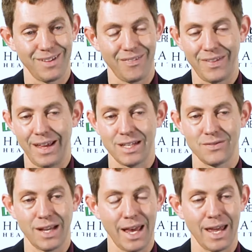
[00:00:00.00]
at the age
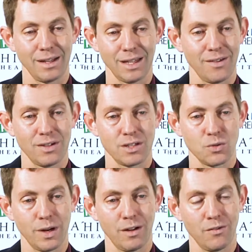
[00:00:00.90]
of 10, 11,
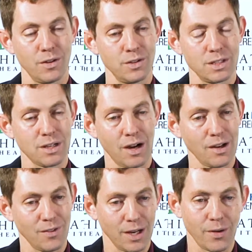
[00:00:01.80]
12, they're just starting to
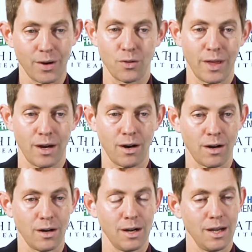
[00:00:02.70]
figure out who they
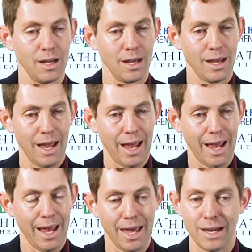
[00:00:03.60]
are.
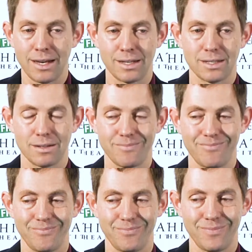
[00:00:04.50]
And
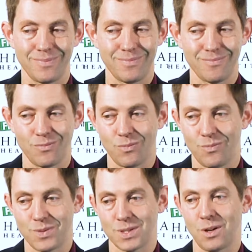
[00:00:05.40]

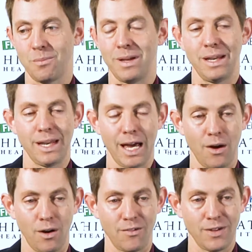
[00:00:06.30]
so many now
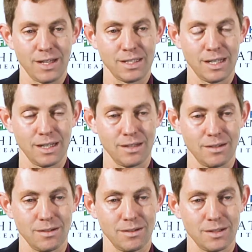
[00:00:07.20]
are facing
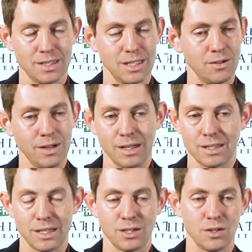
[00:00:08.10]

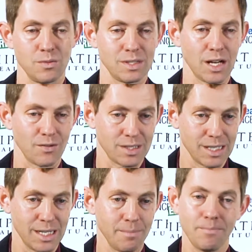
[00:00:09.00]
serious issues with self
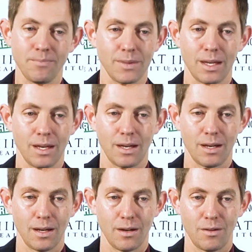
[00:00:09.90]
esteem,
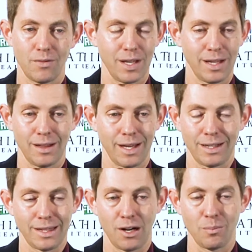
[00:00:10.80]
feeling
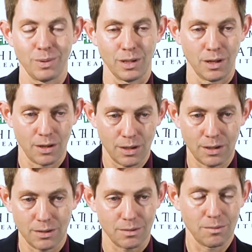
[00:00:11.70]
like they don't belong.
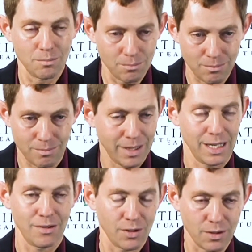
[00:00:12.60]

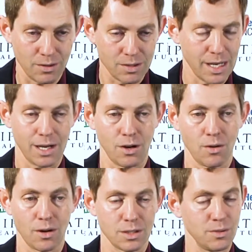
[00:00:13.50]
Many of the girls I know
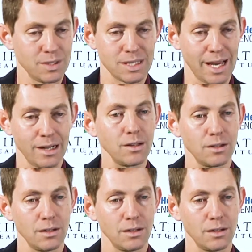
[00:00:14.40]
are suicidal